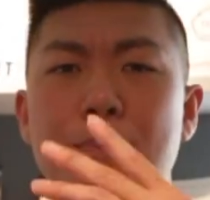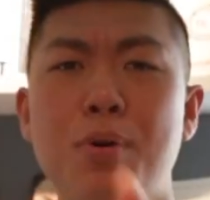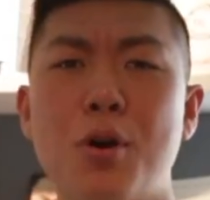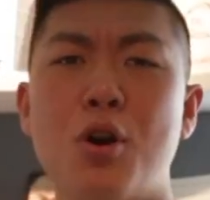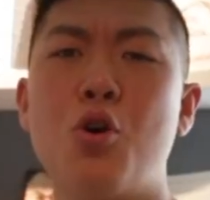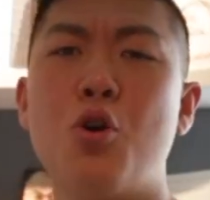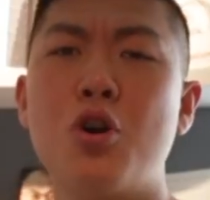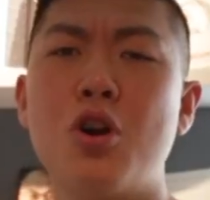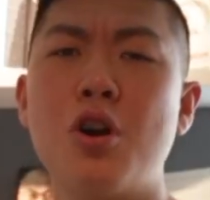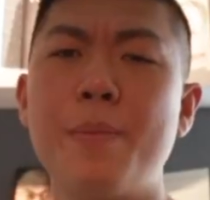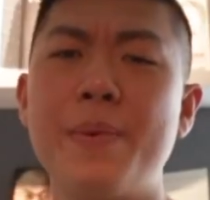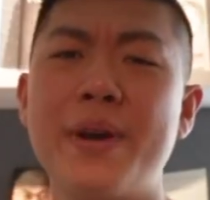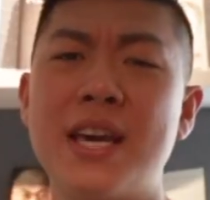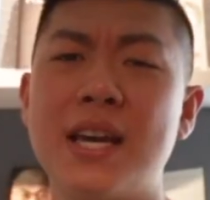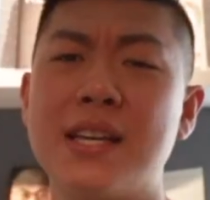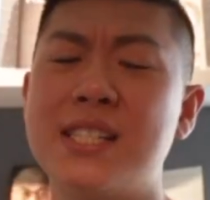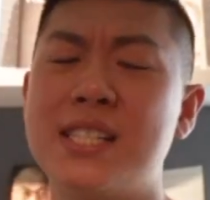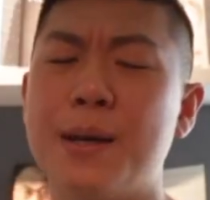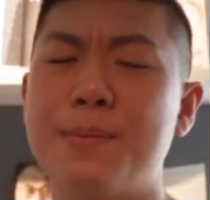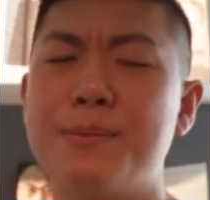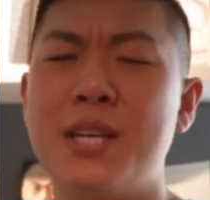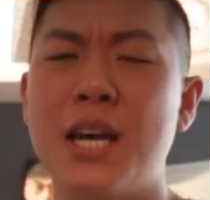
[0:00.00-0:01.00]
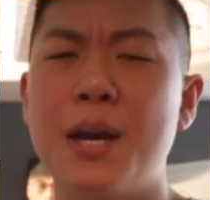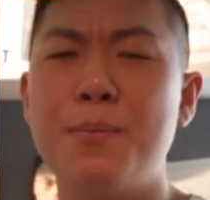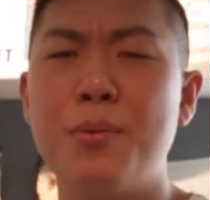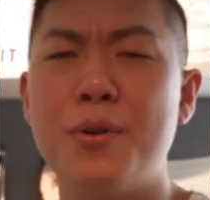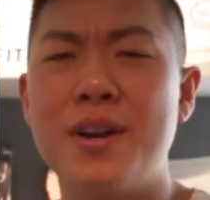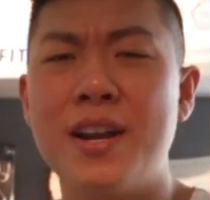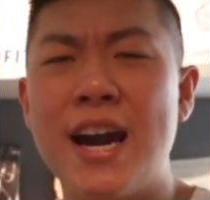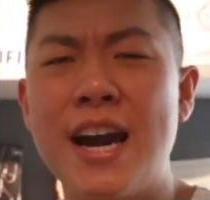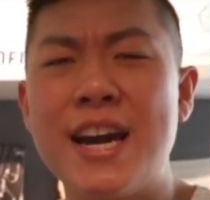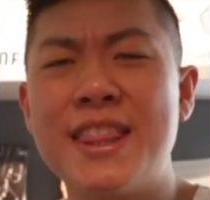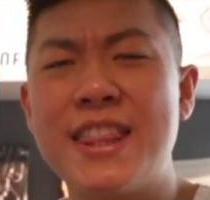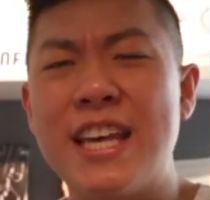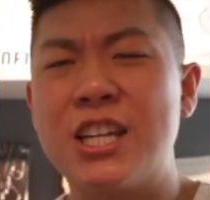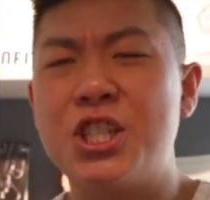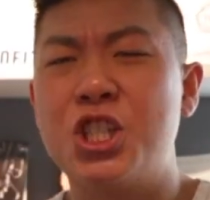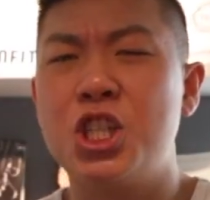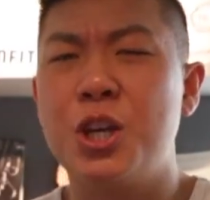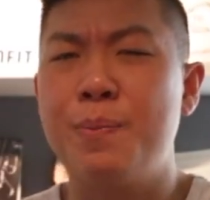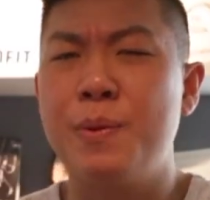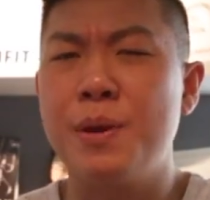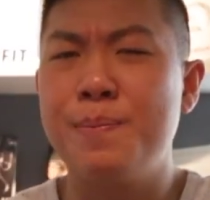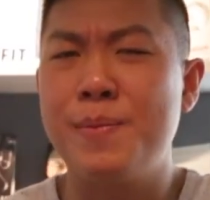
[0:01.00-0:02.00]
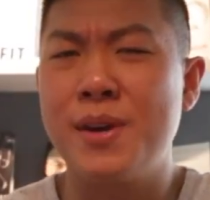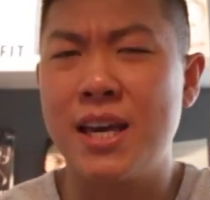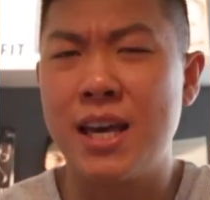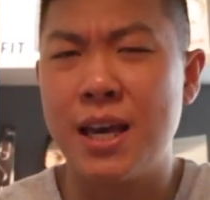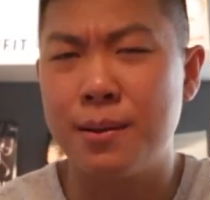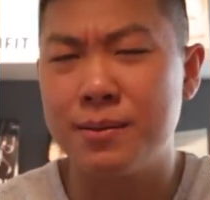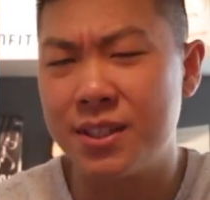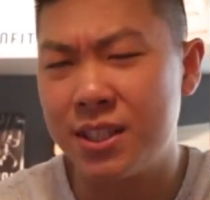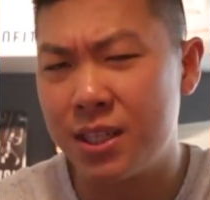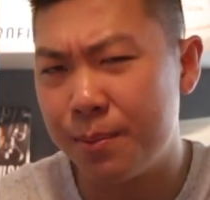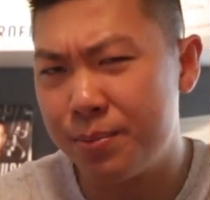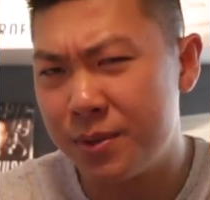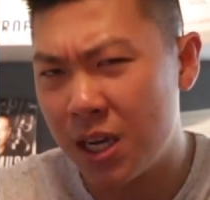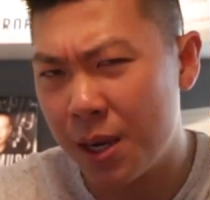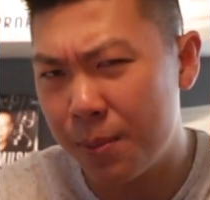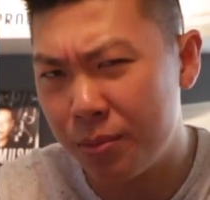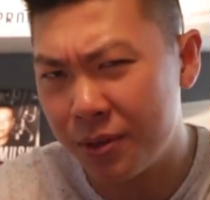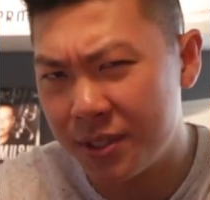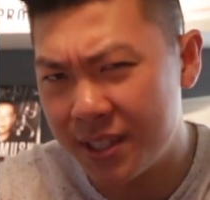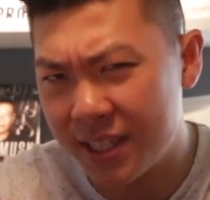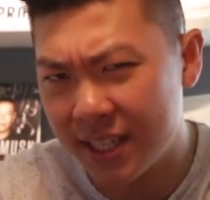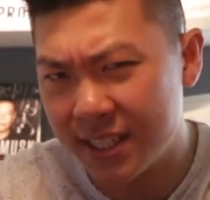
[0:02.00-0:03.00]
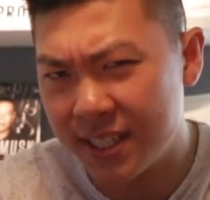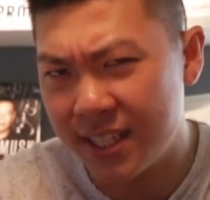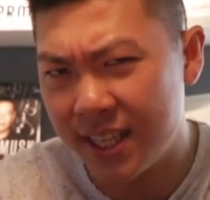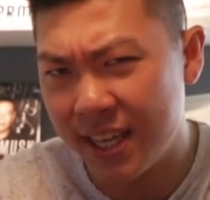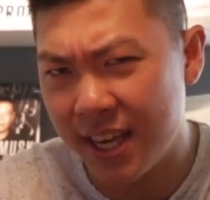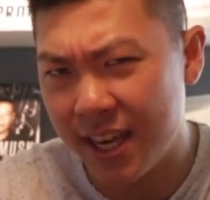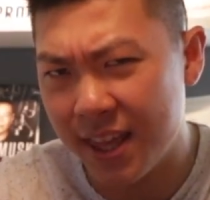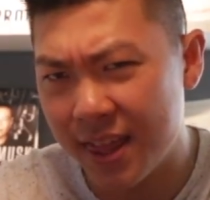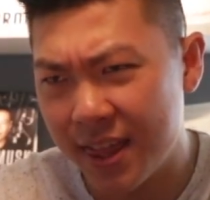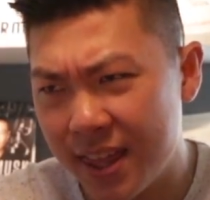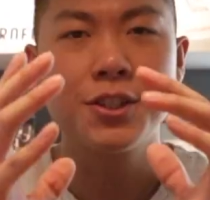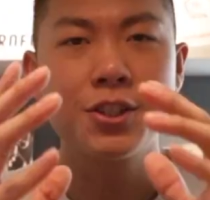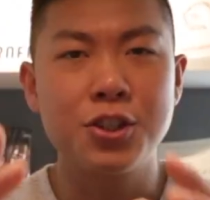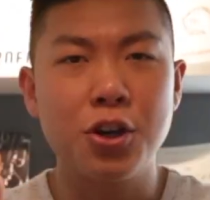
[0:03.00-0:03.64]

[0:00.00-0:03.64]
pre order begins September 9th and shipping begins September 16th.